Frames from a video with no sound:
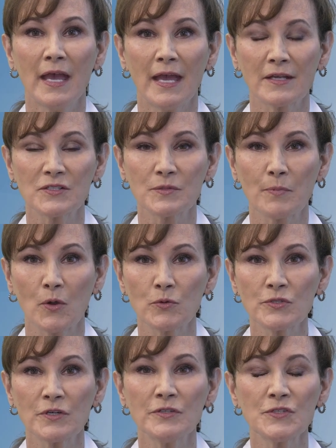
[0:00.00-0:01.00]

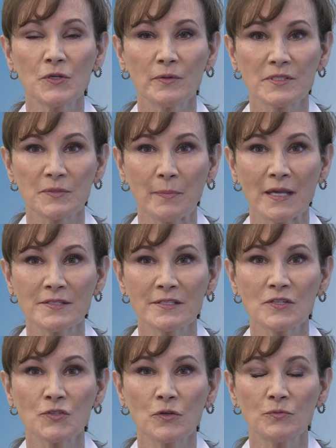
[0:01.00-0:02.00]
exposure to
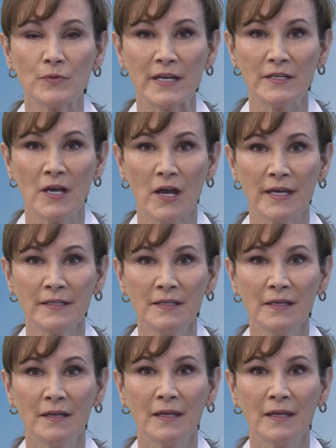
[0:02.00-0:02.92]
asbestos or radon,